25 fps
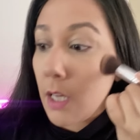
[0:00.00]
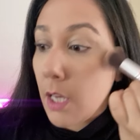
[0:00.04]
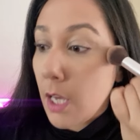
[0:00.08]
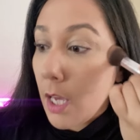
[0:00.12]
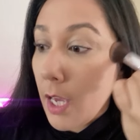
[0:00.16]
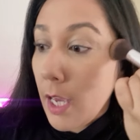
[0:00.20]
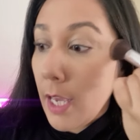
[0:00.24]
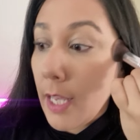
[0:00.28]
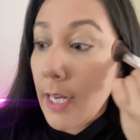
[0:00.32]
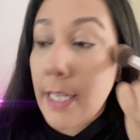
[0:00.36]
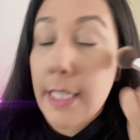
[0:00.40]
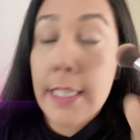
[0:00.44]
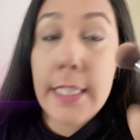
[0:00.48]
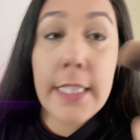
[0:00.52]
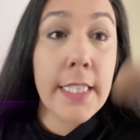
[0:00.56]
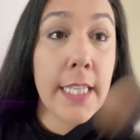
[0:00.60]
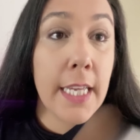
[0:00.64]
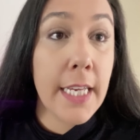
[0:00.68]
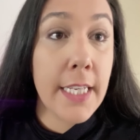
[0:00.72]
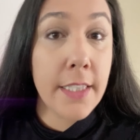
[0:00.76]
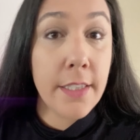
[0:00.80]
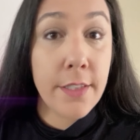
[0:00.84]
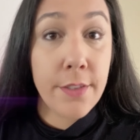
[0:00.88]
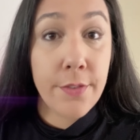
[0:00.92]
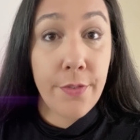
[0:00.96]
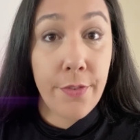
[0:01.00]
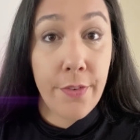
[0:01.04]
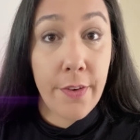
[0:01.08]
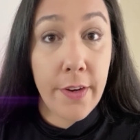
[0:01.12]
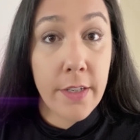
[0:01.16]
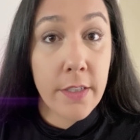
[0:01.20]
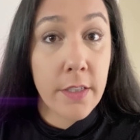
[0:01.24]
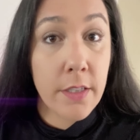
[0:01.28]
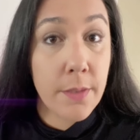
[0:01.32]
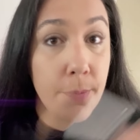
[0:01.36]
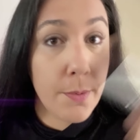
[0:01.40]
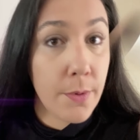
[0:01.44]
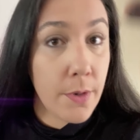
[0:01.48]
And it says
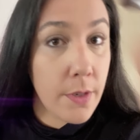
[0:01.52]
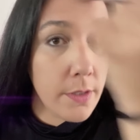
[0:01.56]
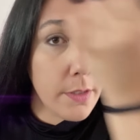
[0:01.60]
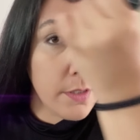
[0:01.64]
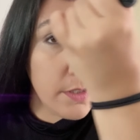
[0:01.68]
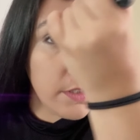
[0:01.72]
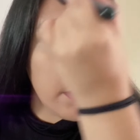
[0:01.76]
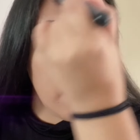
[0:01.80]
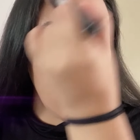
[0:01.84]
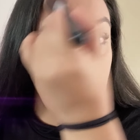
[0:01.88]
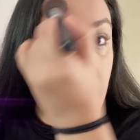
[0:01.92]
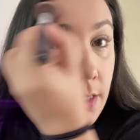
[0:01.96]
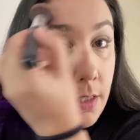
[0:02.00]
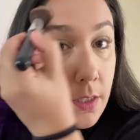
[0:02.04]
first bronzer,